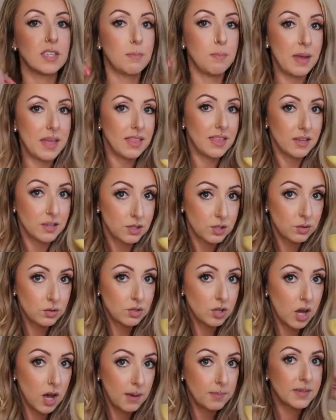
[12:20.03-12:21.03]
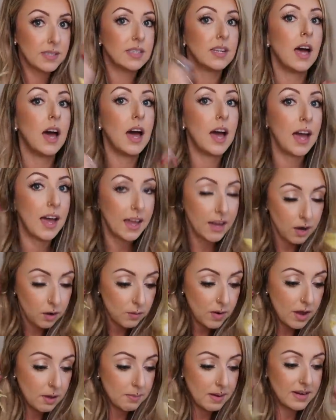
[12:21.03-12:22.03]
the bathing suit tops tie
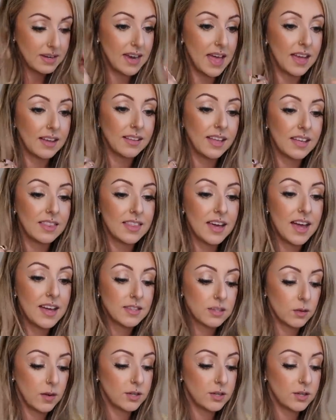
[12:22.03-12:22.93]
around my neck like that.